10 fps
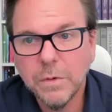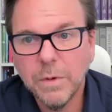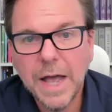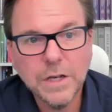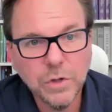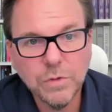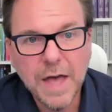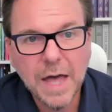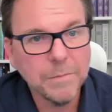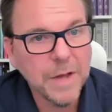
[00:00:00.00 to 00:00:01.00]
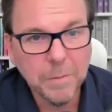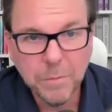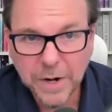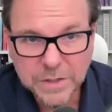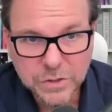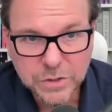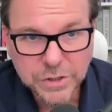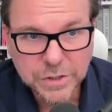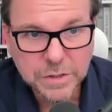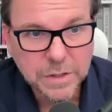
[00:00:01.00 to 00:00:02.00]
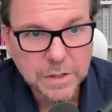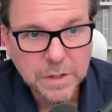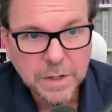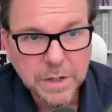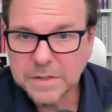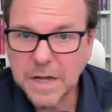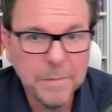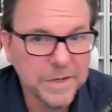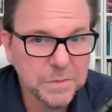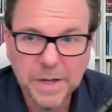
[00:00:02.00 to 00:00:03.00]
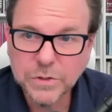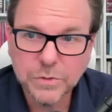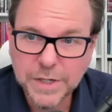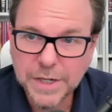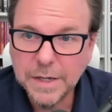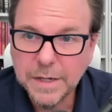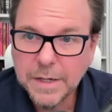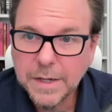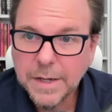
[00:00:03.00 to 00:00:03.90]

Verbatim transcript: The way I do that, I'm not a brain surgeon. That's not my specialty.